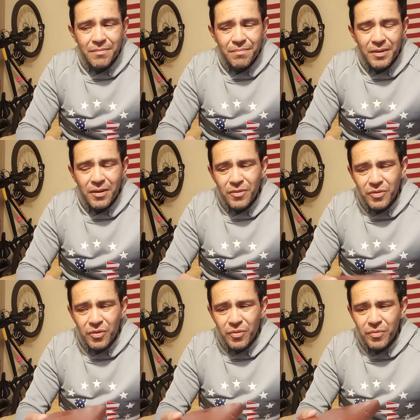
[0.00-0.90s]
But
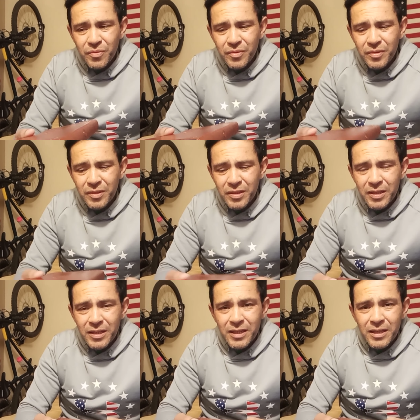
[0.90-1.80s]
also,
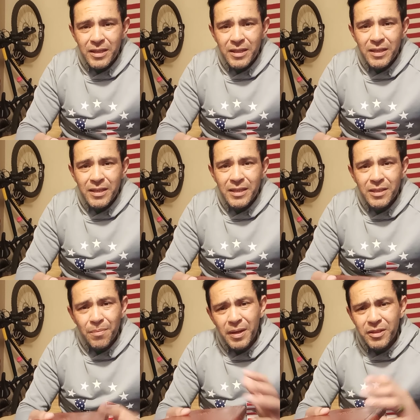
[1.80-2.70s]
it's
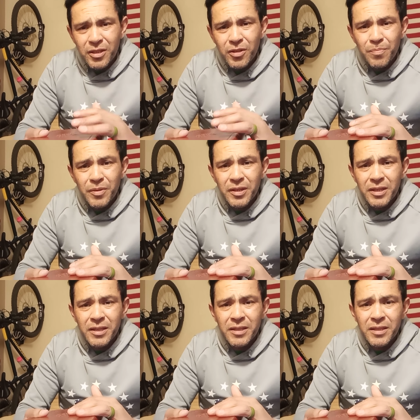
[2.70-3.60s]
about the good book,
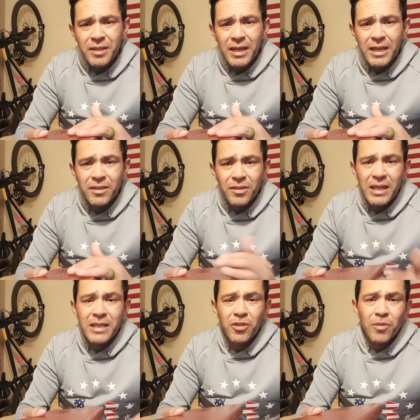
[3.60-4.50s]
and
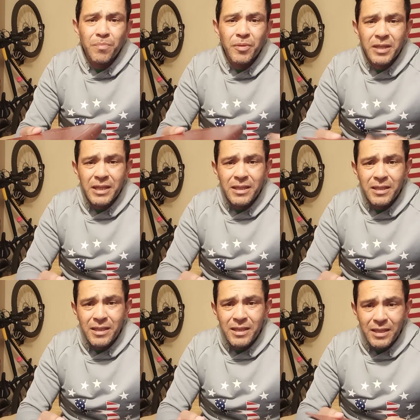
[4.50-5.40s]
today's good book
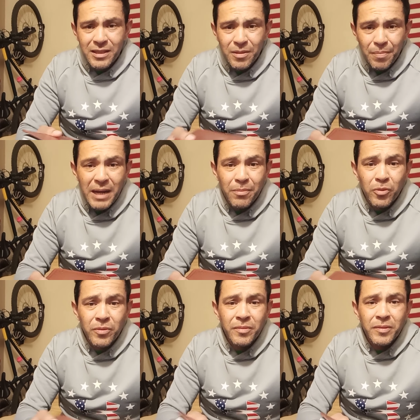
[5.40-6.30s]
is the Bible.